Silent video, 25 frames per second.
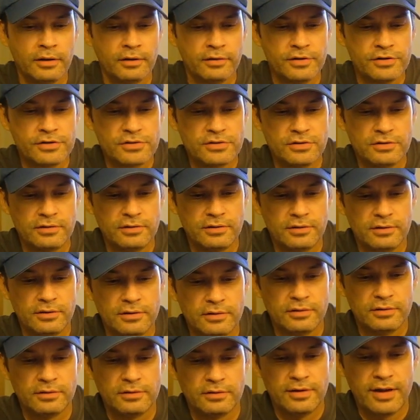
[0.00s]
This
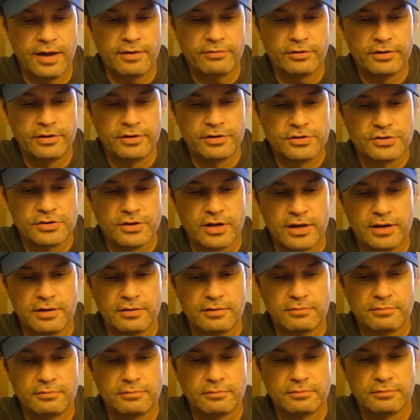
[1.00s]
definitely does
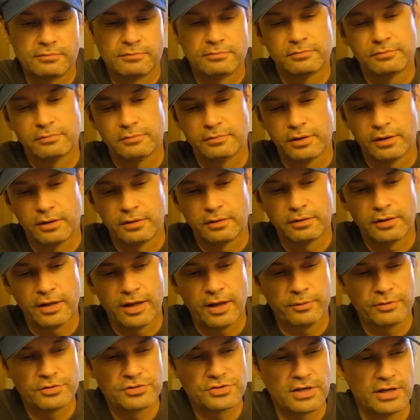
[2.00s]
not, well,
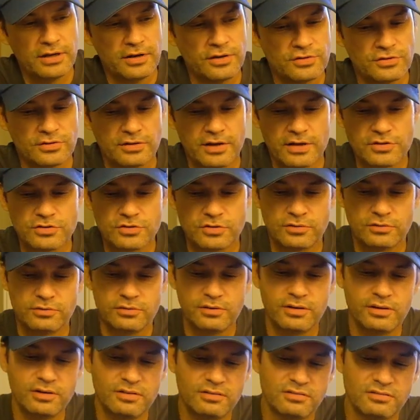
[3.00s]
I would say it doesn't taste,
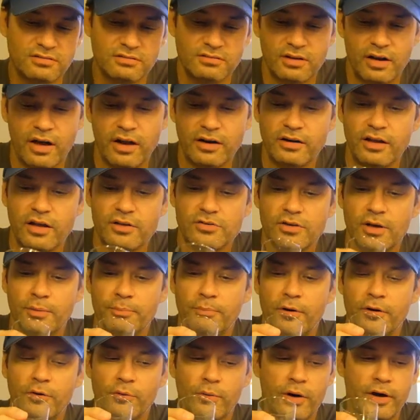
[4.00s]
it kind of tastes
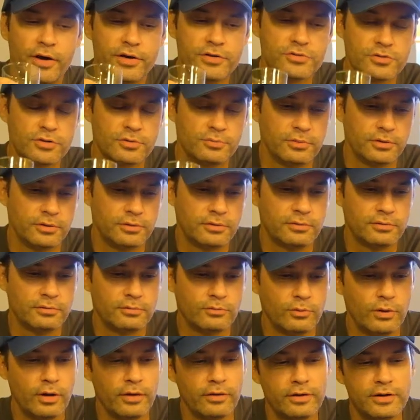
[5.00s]
like Budweiser, but,
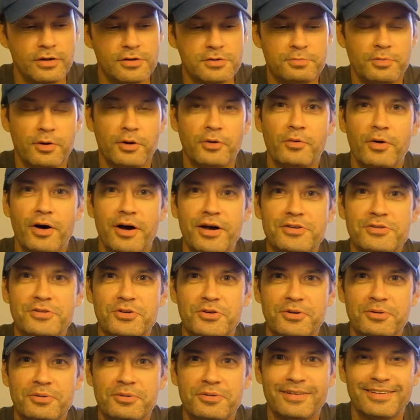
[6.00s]
well, it is
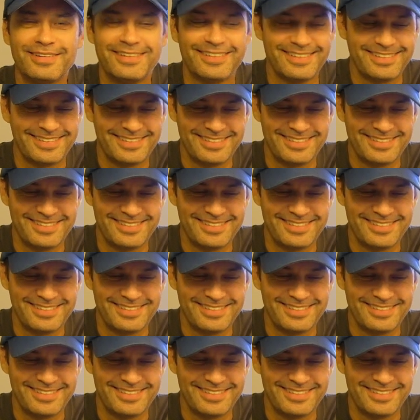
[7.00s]
Budweiser.